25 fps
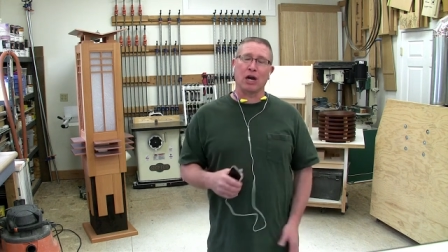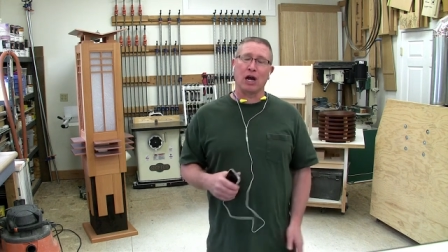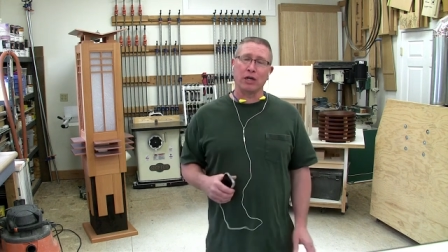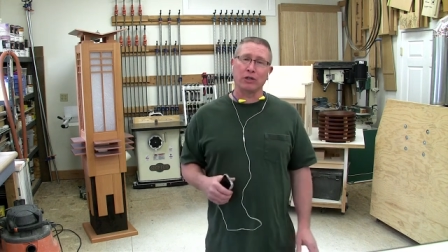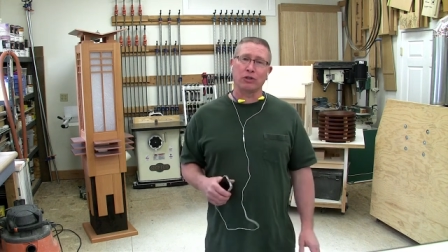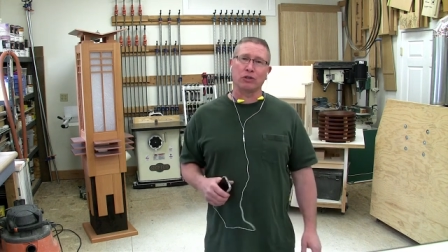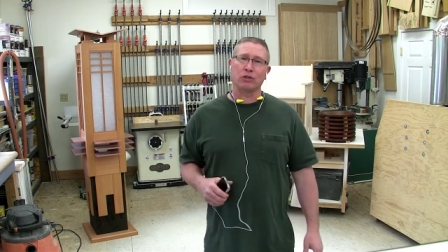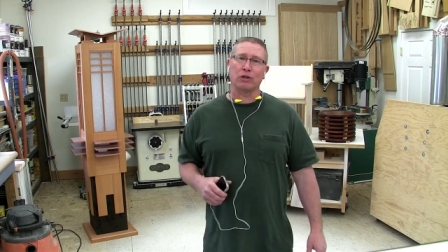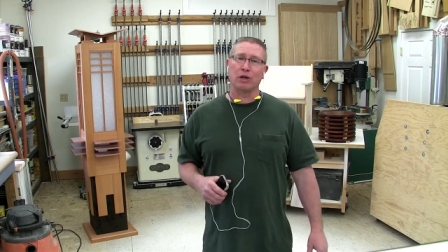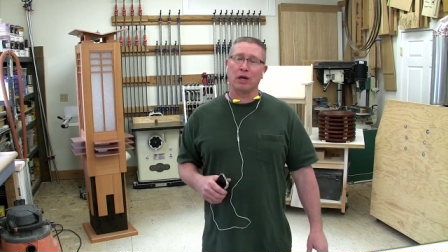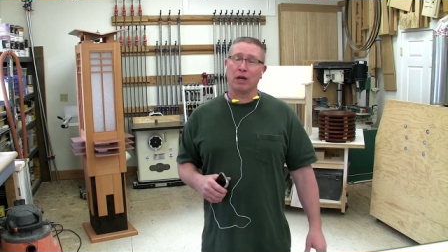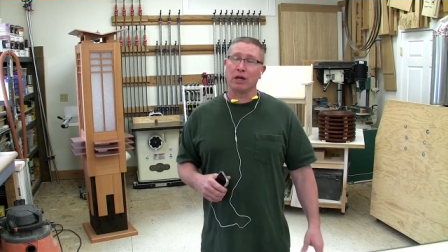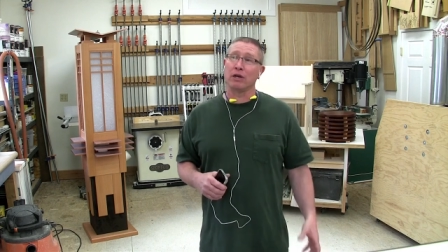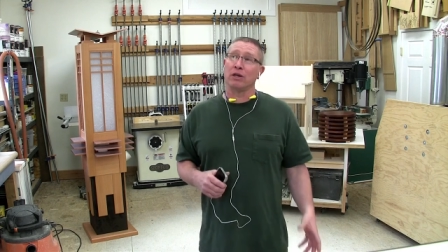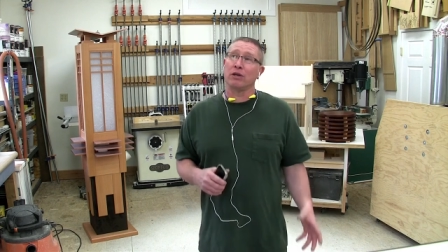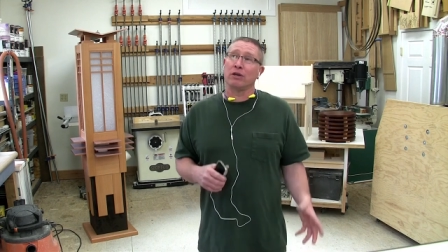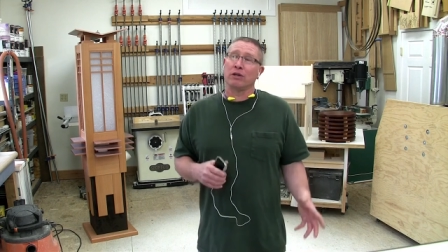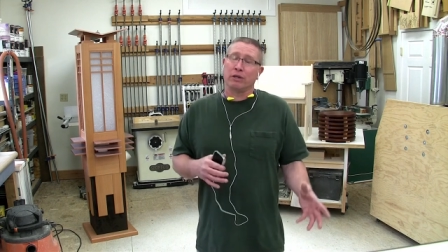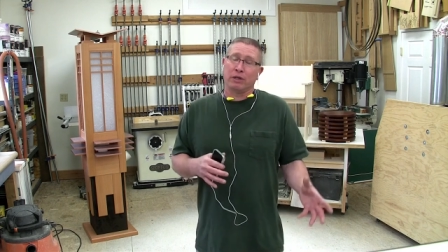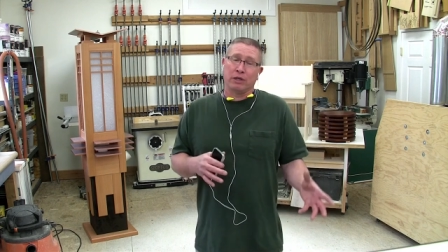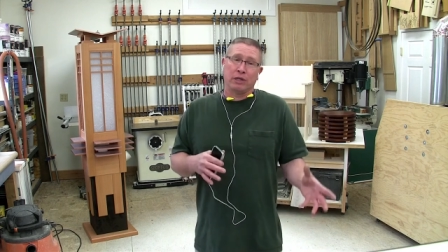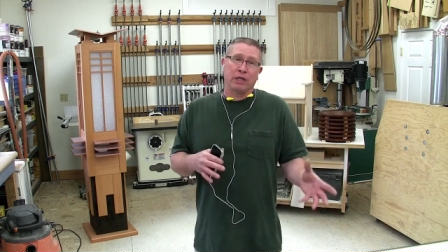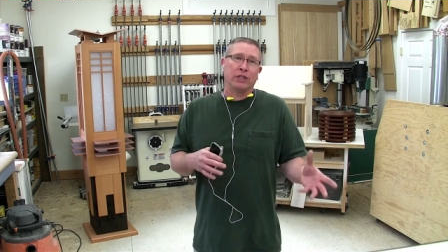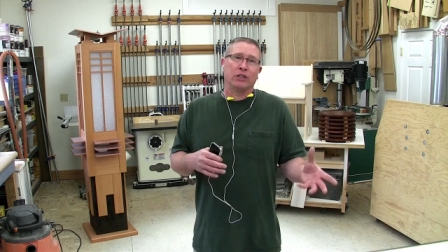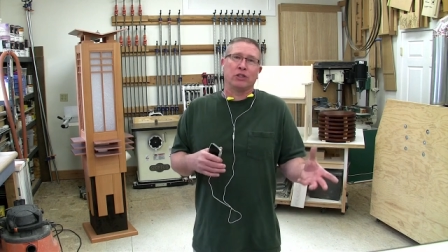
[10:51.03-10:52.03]
contra,
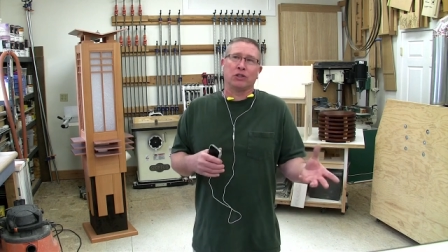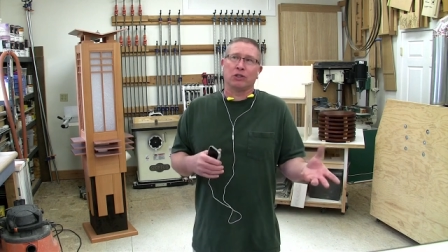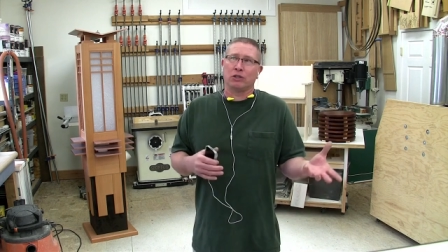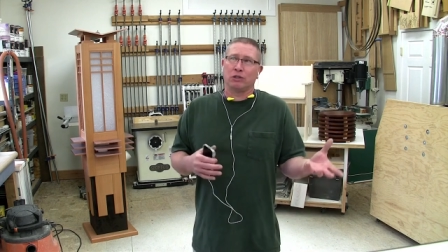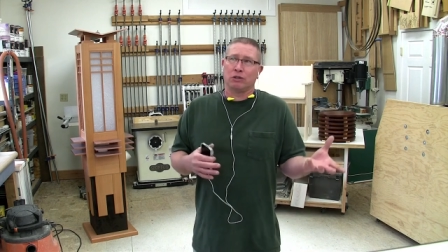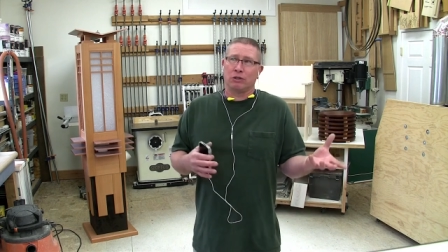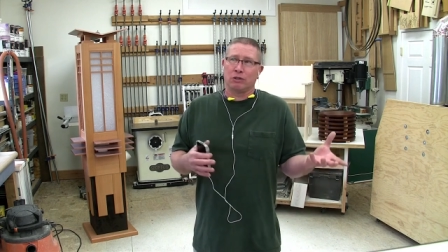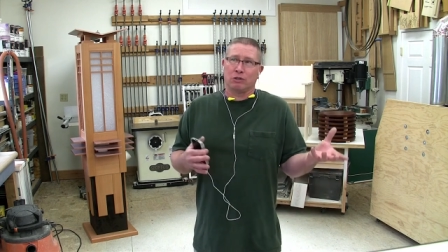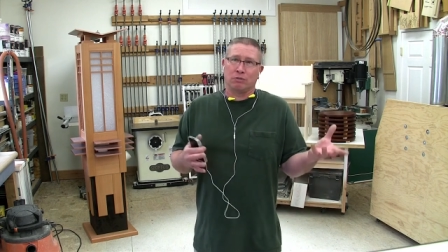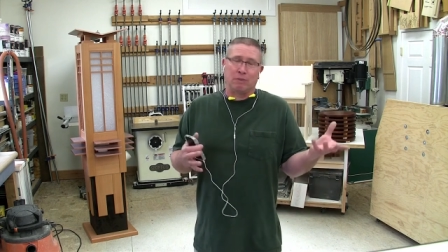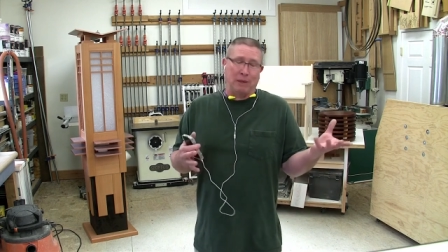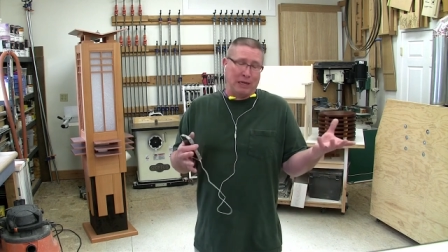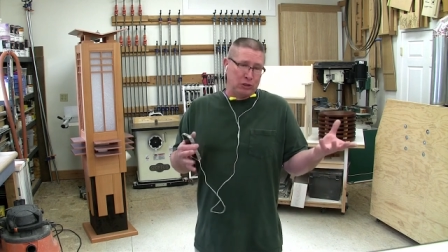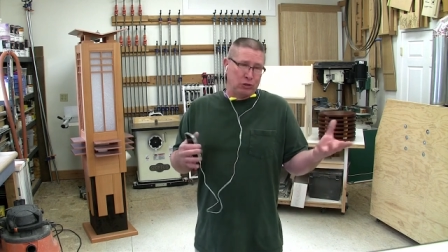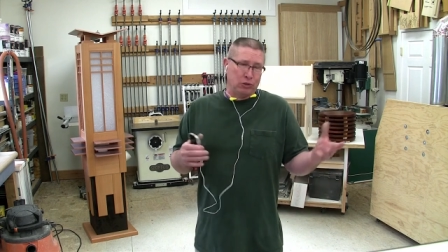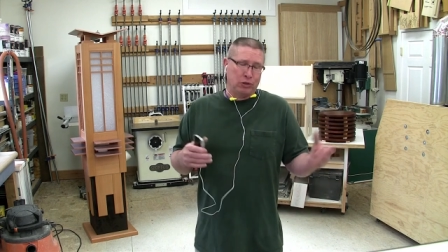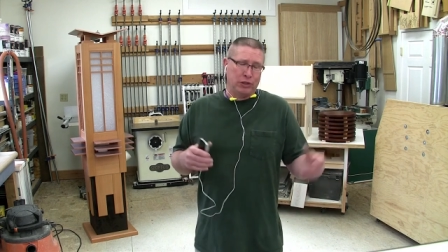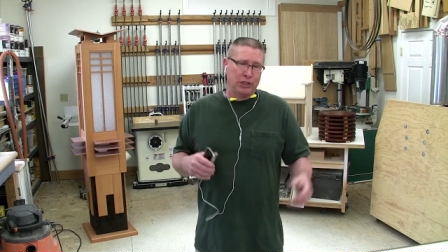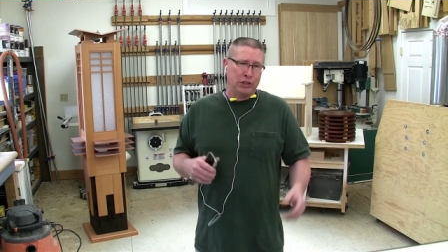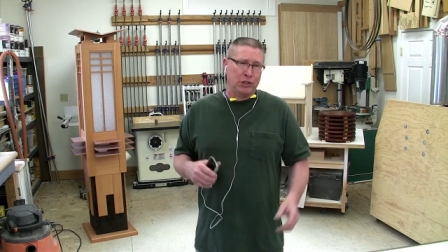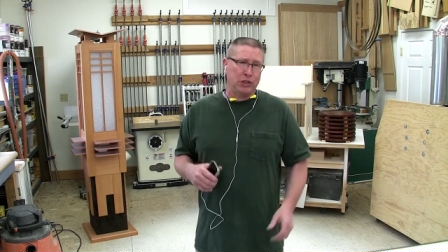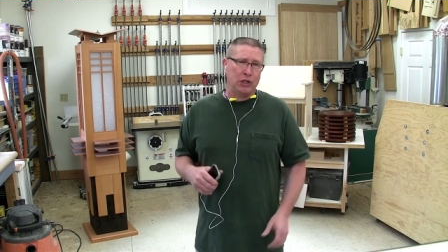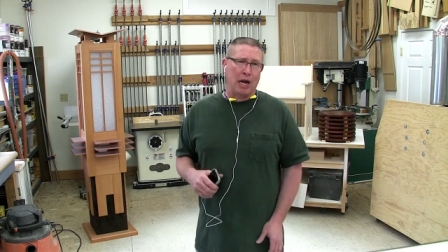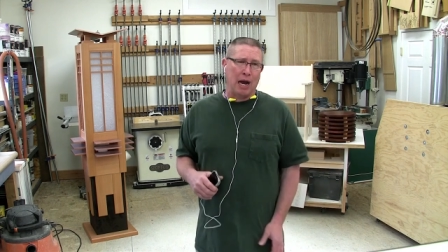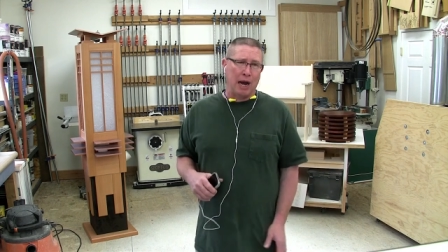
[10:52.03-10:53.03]
niche
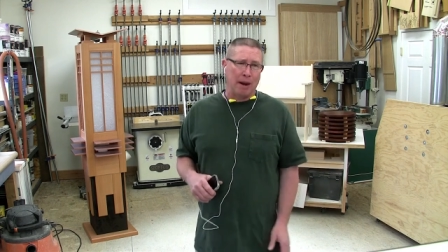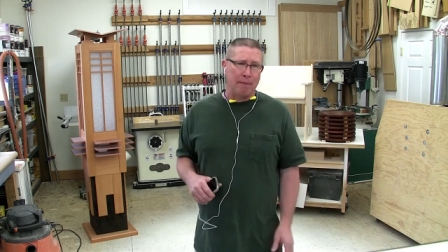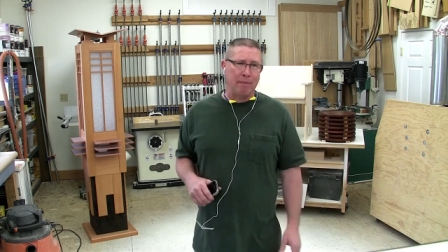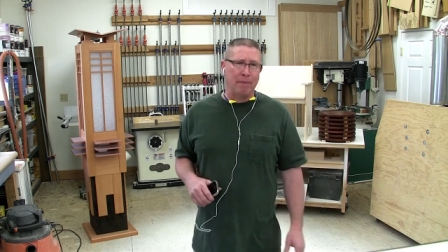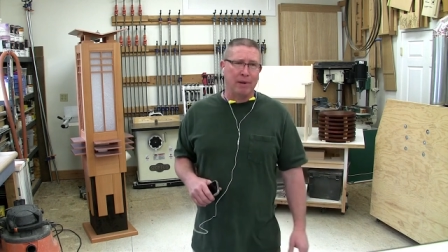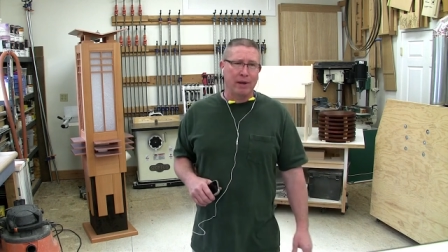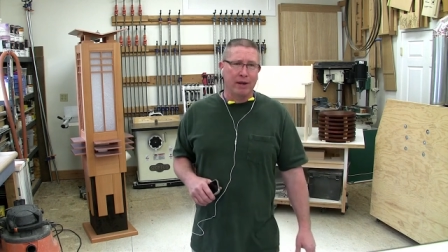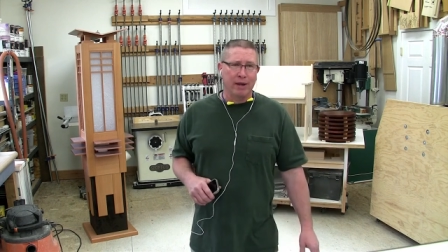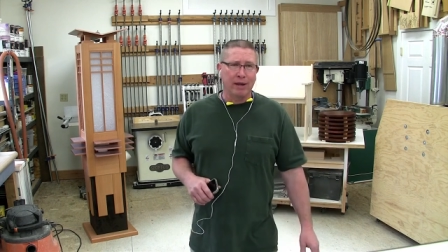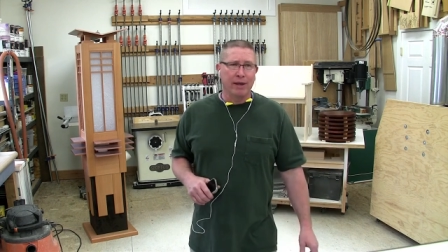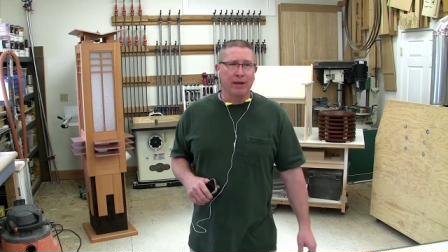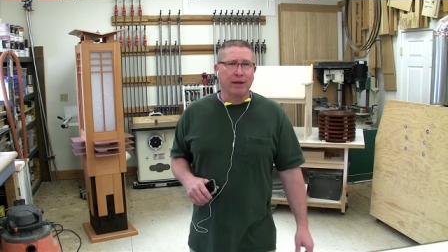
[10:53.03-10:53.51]
specialty shop.